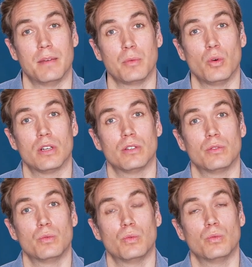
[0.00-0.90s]
I mean,
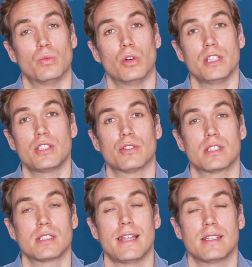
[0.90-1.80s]
what is
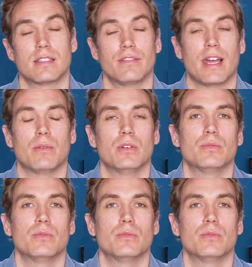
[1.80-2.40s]
your sense of that?